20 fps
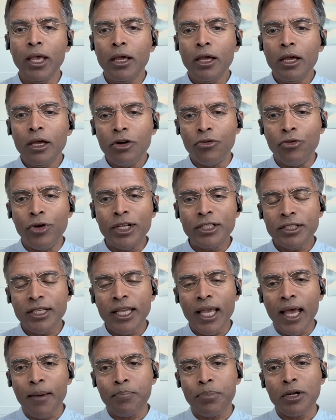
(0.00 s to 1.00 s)
Risk
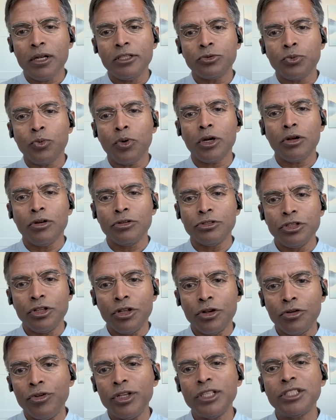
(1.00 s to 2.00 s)
capital is what goes in the
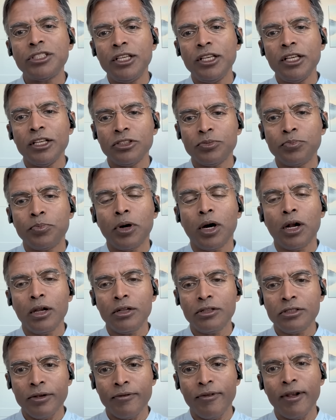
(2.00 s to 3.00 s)
riskiest
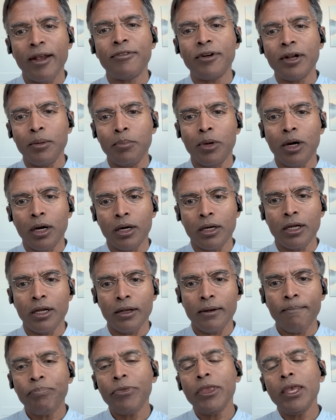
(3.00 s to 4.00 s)
parts of every market.
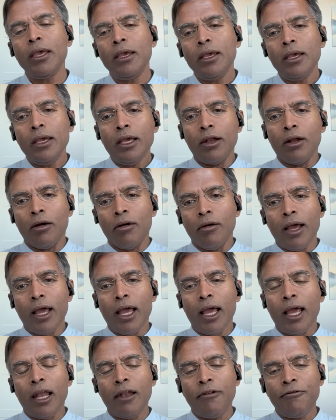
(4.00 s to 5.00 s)
Now,
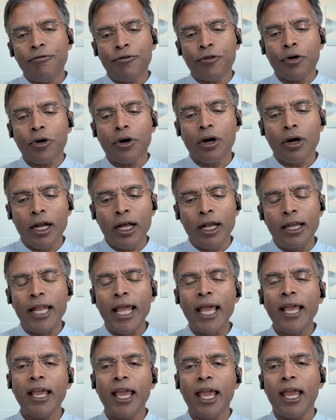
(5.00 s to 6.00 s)
and for a
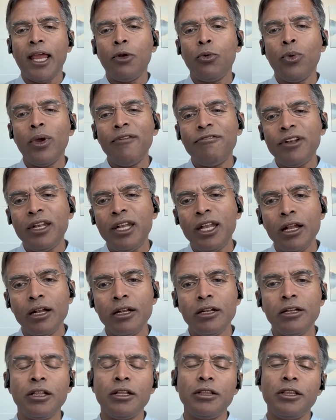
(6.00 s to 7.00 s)
decade, we've
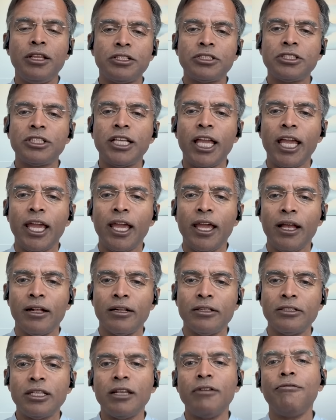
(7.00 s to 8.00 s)
tilted the
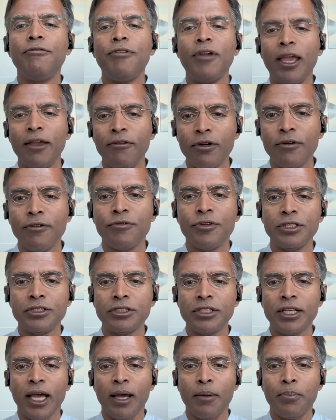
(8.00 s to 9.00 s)
scales in favor of risk
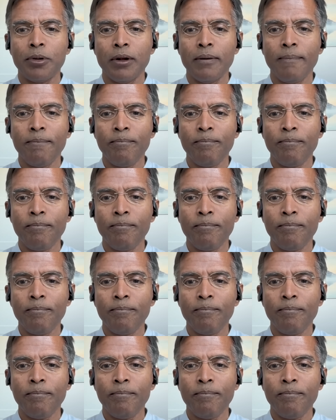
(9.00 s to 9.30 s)
capital.